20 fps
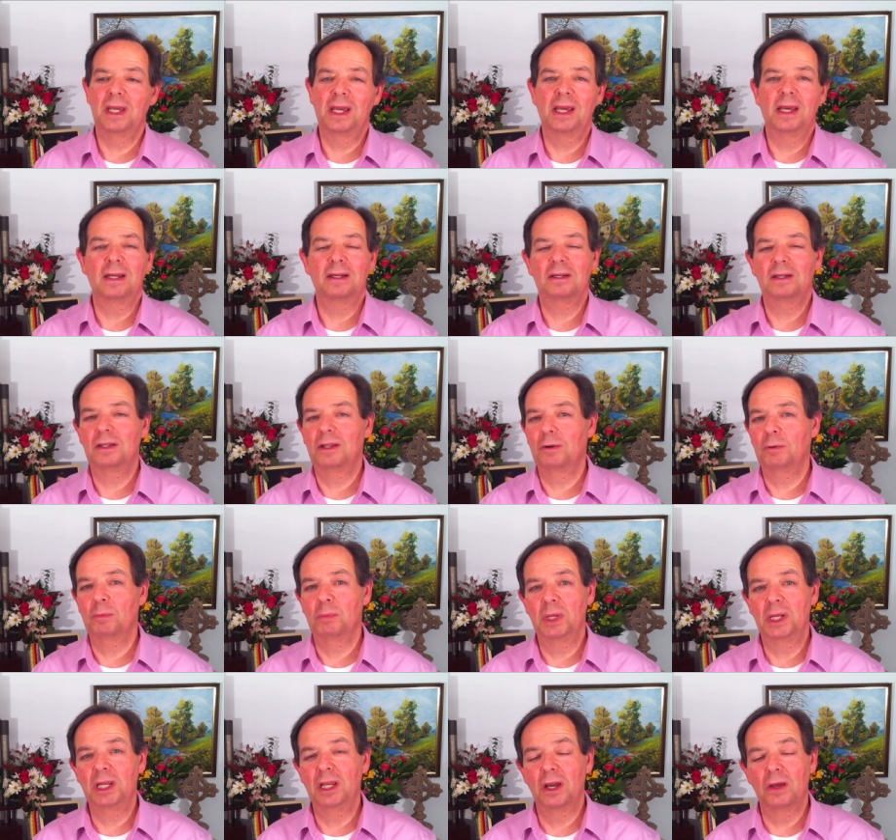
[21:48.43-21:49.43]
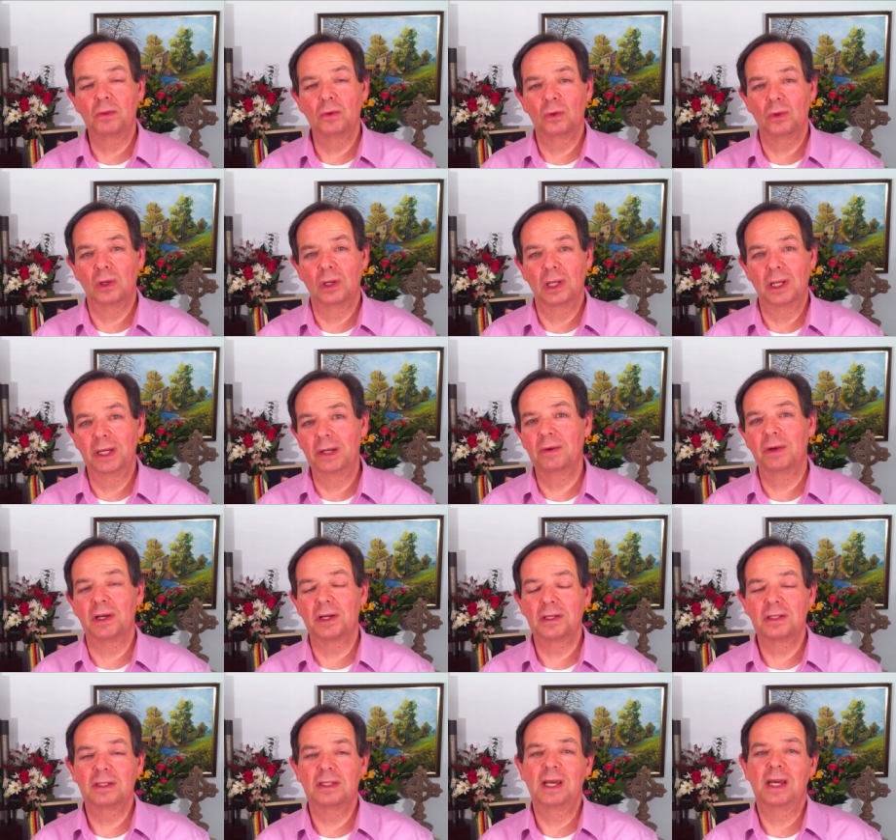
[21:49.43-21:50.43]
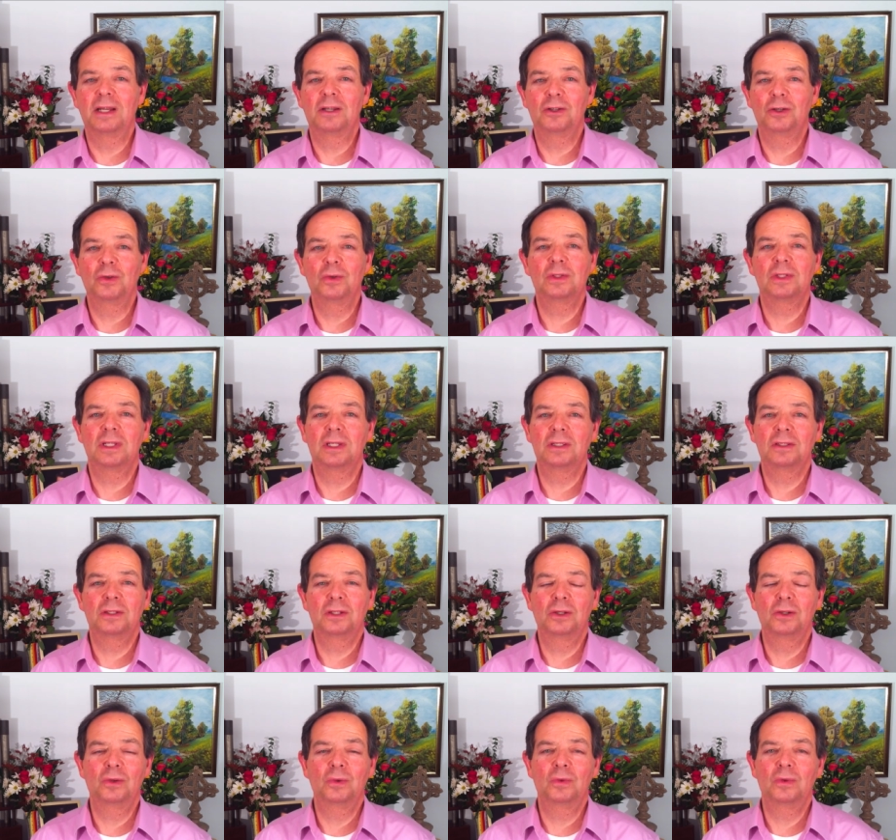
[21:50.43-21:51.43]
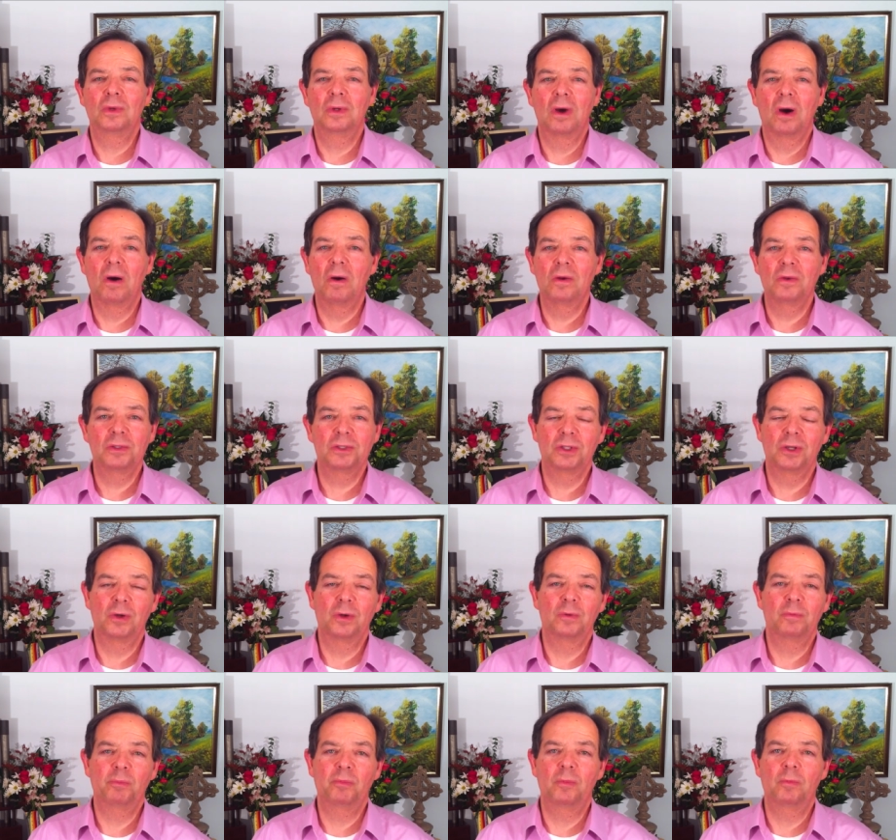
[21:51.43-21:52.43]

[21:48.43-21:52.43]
And there are many other lyrics that use this tune also.